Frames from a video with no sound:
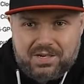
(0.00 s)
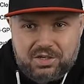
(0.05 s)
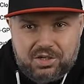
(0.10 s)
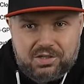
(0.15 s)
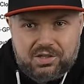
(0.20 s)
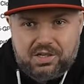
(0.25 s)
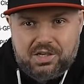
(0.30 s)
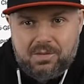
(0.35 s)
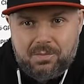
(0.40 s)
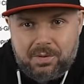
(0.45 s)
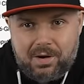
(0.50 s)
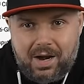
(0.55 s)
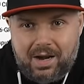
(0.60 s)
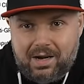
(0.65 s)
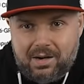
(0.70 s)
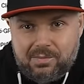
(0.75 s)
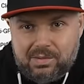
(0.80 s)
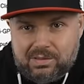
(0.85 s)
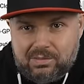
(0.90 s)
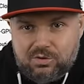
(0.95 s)
this is wrong,
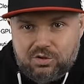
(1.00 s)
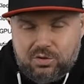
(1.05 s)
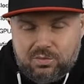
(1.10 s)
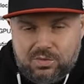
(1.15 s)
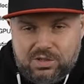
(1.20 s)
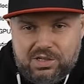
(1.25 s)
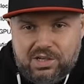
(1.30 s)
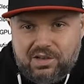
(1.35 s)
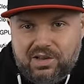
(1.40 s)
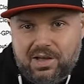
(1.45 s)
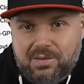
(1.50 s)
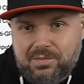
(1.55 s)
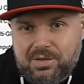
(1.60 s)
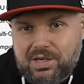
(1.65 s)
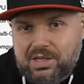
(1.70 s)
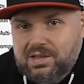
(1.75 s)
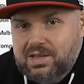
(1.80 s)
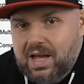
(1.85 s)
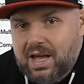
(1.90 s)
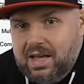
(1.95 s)

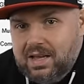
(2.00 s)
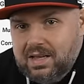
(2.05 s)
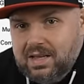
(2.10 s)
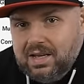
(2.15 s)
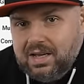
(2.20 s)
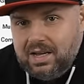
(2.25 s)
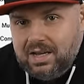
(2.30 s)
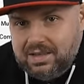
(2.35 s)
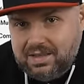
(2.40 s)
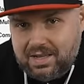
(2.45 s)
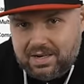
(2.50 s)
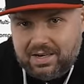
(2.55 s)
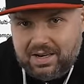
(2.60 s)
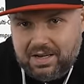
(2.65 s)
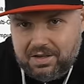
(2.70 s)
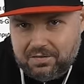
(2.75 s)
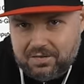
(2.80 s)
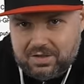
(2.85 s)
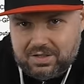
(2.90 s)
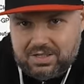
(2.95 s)
because we do it on energy
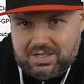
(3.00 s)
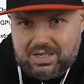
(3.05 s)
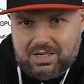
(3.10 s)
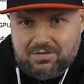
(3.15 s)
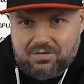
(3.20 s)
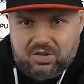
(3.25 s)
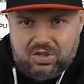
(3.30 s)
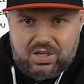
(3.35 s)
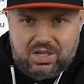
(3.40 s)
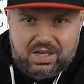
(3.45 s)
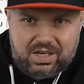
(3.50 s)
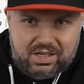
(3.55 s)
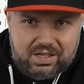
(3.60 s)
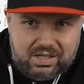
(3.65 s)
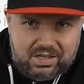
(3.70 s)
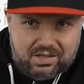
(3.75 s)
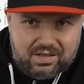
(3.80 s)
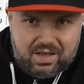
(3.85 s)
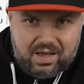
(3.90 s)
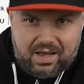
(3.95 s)
efficient,
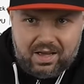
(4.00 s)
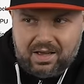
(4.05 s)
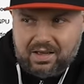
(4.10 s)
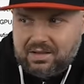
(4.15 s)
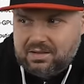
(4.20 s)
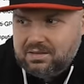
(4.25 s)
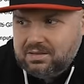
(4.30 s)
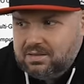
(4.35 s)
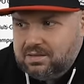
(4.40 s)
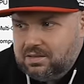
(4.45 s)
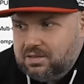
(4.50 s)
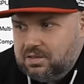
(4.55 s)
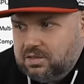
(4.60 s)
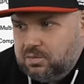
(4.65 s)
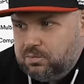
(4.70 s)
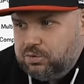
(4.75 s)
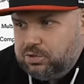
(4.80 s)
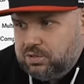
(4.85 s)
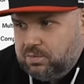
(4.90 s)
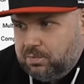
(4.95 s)
and on simple
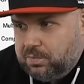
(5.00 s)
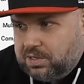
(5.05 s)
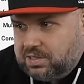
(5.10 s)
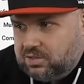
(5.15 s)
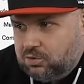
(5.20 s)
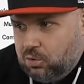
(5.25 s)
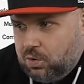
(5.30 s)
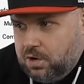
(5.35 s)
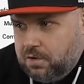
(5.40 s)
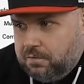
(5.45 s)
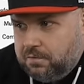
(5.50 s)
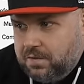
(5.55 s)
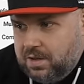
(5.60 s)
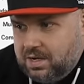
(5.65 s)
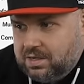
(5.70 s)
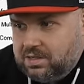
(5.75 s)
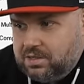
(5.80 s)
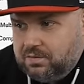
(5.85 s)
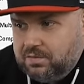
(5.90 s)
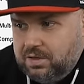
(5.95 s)
effective,
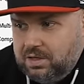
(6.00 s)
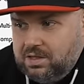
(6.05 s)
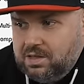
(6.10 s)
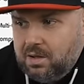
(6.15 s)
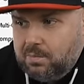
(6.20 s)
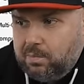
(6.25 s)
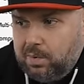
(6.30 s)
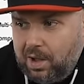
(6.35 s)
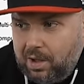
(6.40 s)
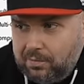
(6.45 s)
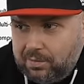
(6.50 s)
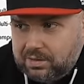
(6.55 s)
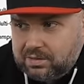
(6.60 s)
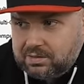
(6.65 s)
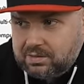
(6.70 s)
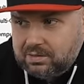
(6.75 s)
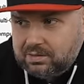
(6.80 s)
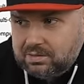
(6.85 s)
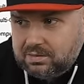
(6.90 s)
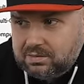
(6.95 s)
and on power.
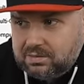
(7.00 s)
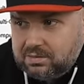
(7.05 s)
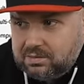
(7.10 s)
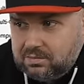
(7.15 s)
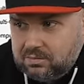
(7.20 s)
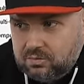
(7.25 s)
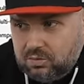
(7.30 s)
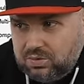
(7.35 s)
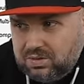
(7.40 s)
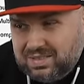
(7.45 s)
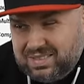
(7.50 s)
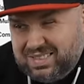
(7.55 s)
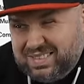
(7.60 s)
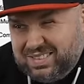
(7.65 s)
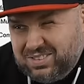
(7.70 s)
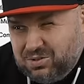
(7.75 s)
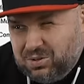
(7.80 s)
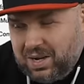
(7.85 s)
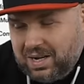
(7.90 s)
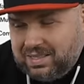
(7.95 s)

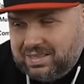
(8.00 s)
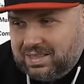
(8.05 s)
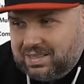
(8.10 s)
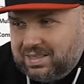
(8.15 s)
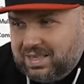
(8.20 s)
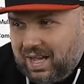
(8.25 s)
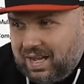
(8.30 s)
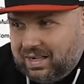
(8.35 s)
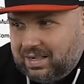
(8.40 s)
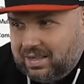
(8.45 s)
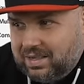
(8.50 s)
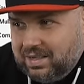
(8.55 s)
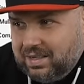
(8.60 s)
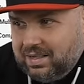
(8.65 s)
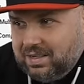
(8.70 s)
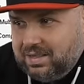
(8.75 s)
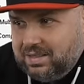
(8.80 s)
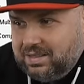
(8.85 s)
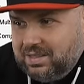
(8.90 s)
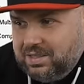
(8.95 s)
Something like that.
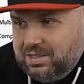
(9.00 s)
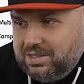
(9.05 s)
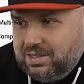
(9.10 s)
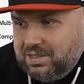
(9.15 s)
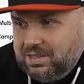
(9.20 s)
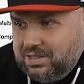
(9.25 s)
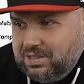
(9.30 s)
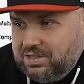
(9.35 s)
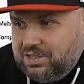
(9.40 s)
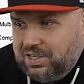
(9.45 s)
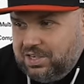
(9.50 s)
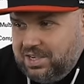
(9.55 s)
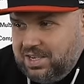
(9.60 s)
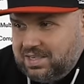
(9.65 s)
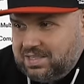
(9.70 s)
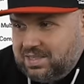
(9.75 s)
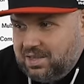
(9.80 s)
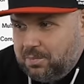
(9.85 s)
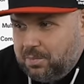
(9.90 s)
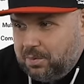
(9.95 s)

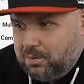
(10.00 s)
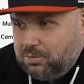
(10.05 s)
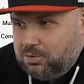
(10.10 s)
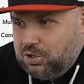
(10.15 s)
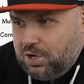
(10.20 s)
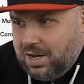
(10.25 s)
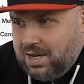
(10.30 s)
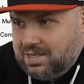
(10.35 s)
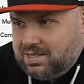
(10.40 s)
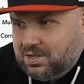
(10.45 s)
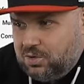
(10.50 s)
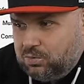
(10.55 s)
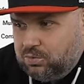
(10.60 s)
It's not interesting.